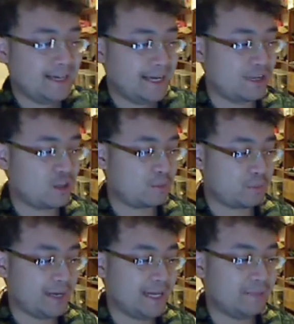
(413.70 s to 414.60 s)
it's
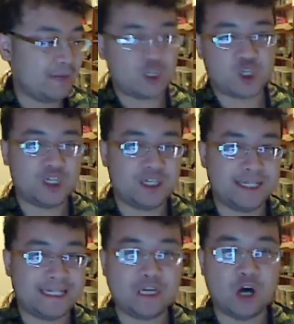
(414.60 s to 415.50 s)
pretty much
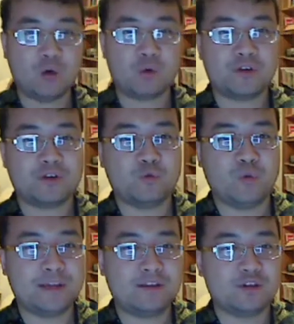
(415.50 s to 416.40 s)
not worth
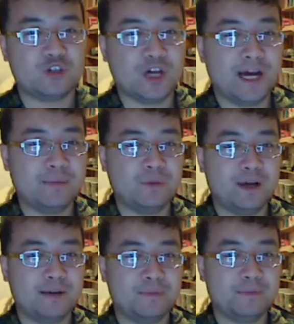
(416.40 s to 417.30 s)
wasting your time
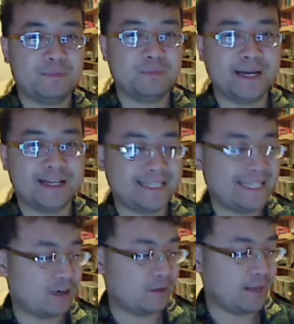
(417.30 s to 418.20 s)
on. But
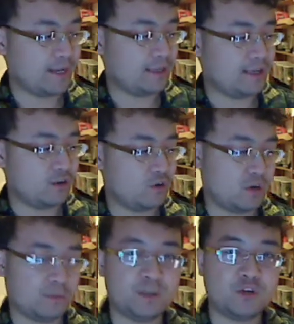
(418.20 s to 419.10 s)
there are many things your
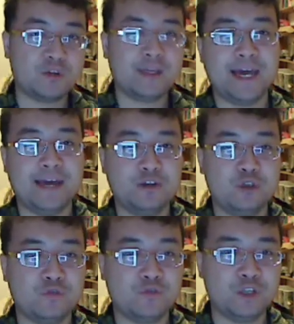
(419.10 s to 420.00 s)
computer can
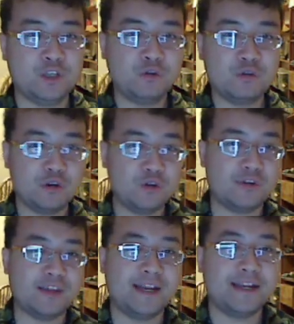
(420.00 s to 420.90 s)
do for you, so you
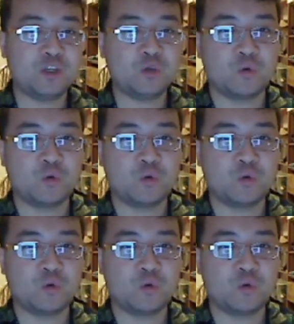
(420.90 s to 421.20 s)
set it to